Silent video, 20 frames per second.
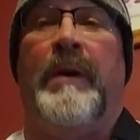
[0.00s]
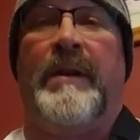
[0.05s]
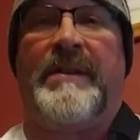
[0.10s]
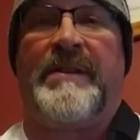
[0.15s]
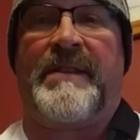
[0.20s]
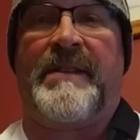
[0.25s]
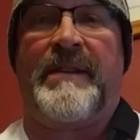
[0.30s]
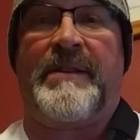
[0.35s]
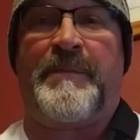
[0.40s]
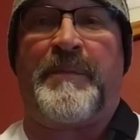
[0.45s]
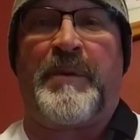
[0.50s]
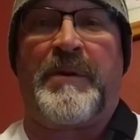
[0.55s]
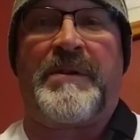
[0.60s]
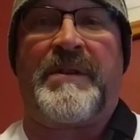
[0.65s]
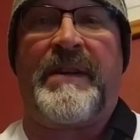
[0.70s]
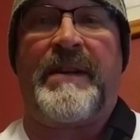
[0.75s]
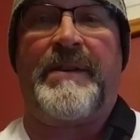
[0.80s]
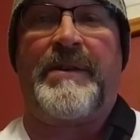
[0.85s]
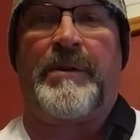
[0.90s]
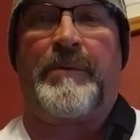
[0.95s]
this
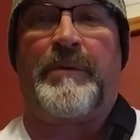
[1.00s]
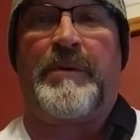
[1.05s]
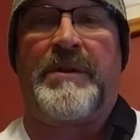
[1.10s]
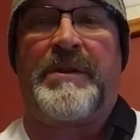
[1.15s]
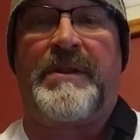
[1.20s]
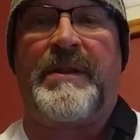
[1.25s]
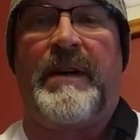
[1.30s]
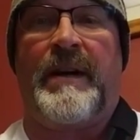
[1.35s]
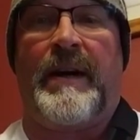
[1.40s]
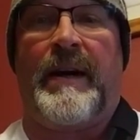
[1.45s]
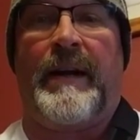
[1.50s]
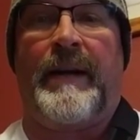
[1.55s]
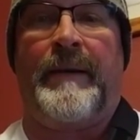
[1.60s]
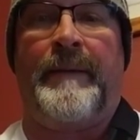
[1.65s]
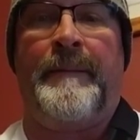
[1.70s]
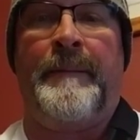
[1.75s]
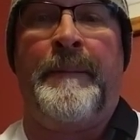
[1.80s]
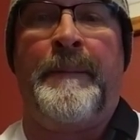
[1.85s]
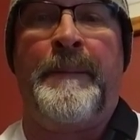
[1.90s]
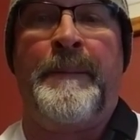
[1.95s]
procedure was
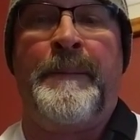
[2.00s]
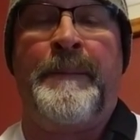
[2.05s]
done,